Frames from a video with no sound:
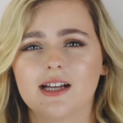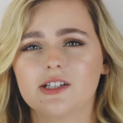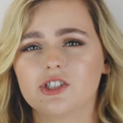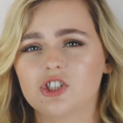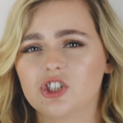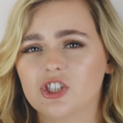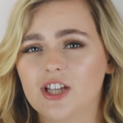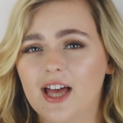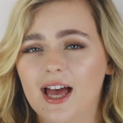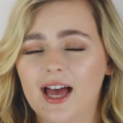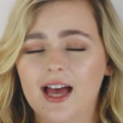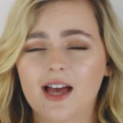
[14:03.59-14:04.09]
and
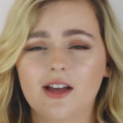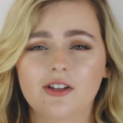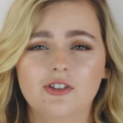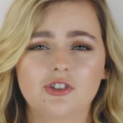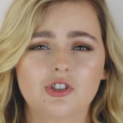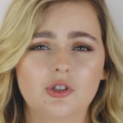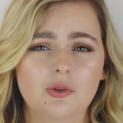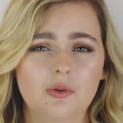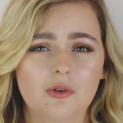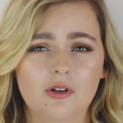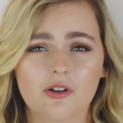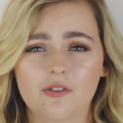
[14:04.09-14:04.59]
share and
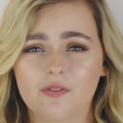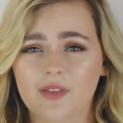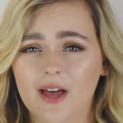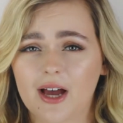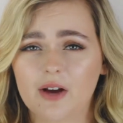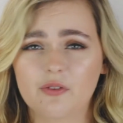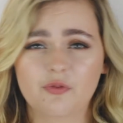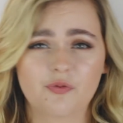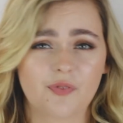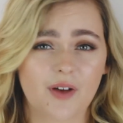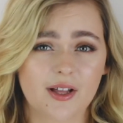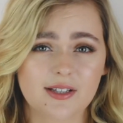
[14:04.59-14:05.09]
do all of
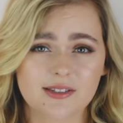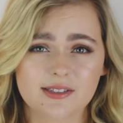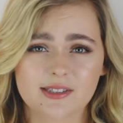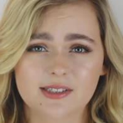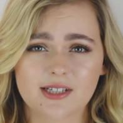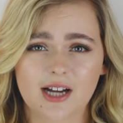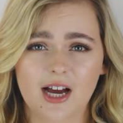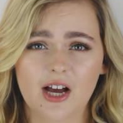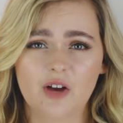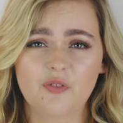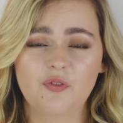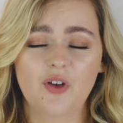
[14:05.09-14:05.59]
that fun
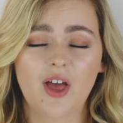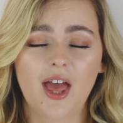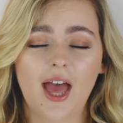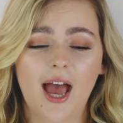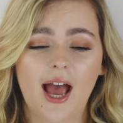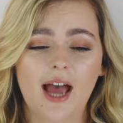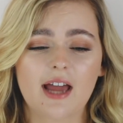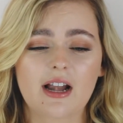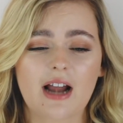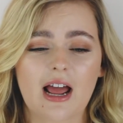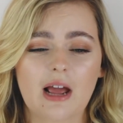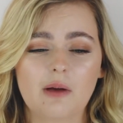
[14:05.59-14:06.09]
stuff.
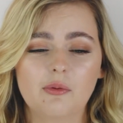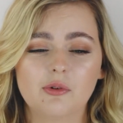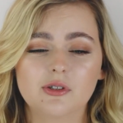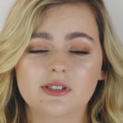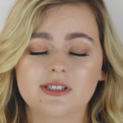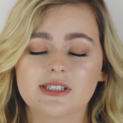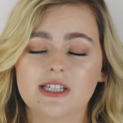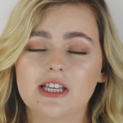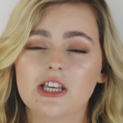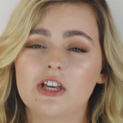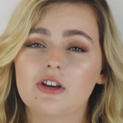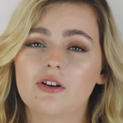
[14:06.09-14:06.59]
And I will
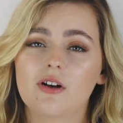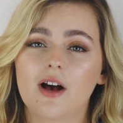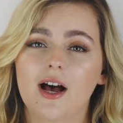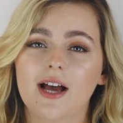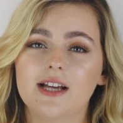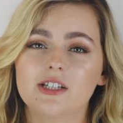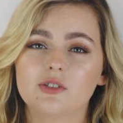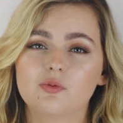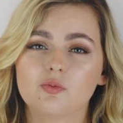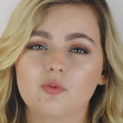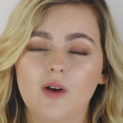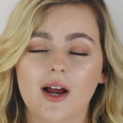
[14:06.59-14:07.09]
see you
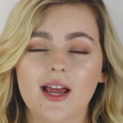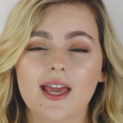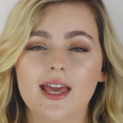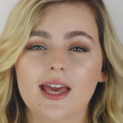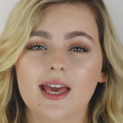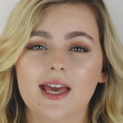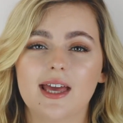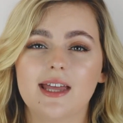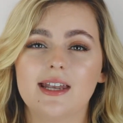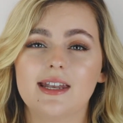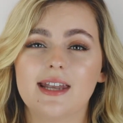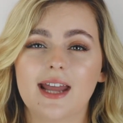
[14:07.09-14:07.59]
guys right
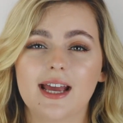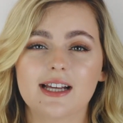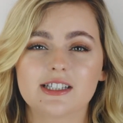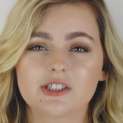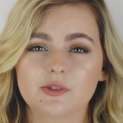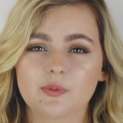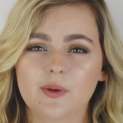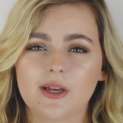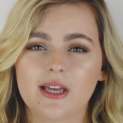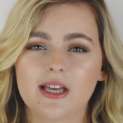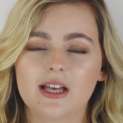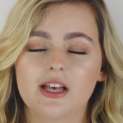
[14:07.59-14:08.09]
here
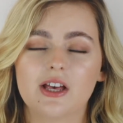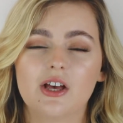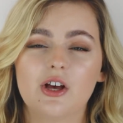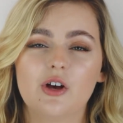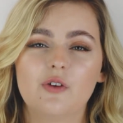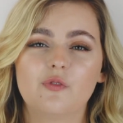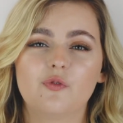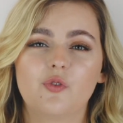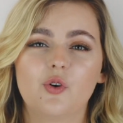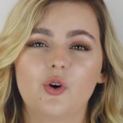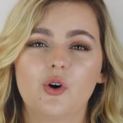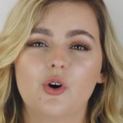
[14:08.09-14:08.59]
next week
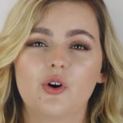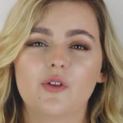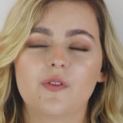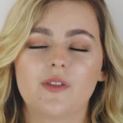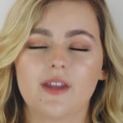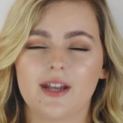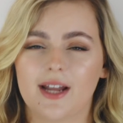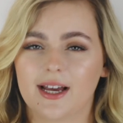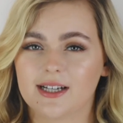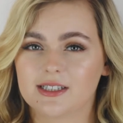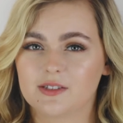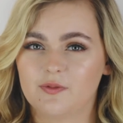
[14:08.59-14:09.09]
for
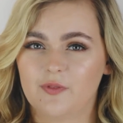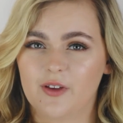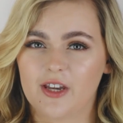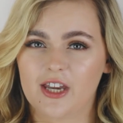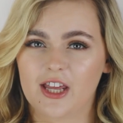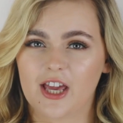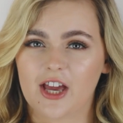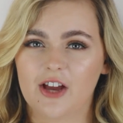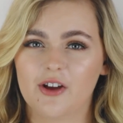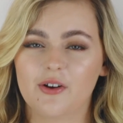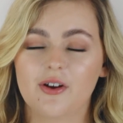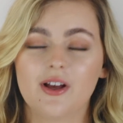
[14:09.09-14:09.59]
the next
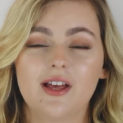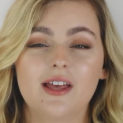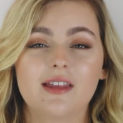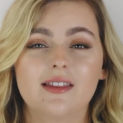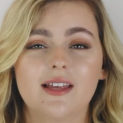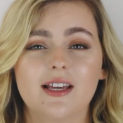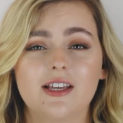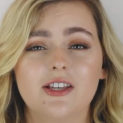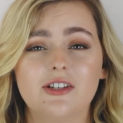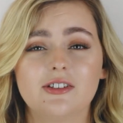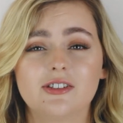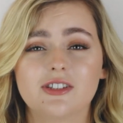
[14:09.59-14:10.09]
video.
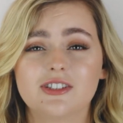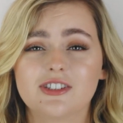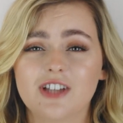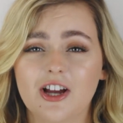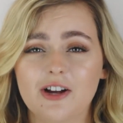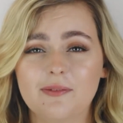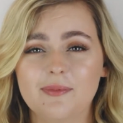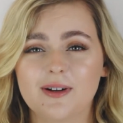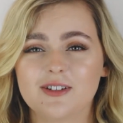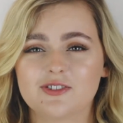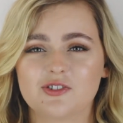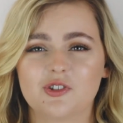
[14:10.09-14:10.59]
Thank you
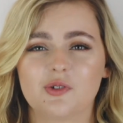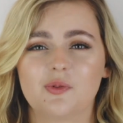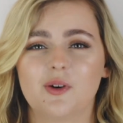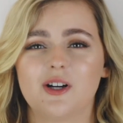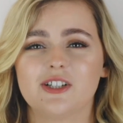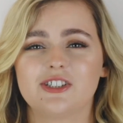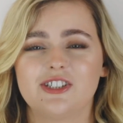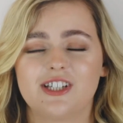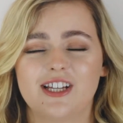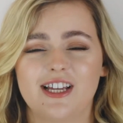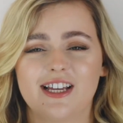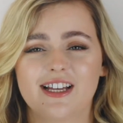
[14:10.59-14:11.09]
so much for
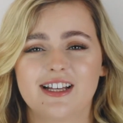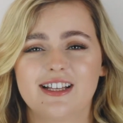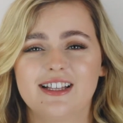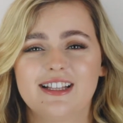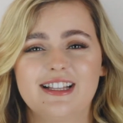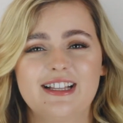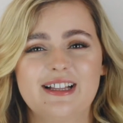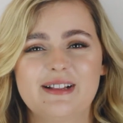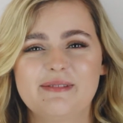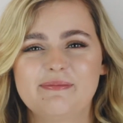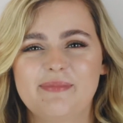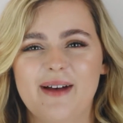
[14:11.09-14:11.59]
watching.
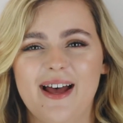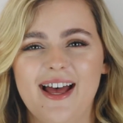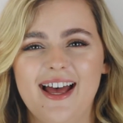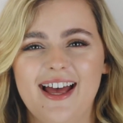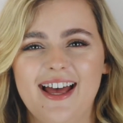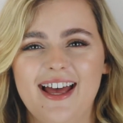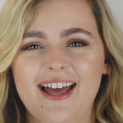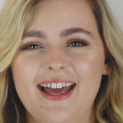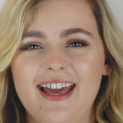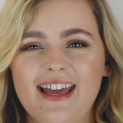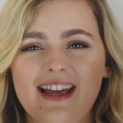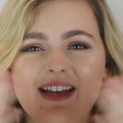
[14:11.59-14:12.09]

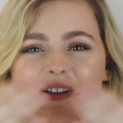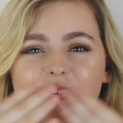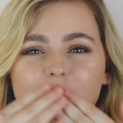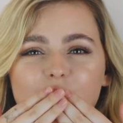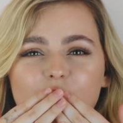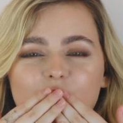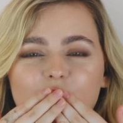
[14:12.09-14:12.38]
Bye.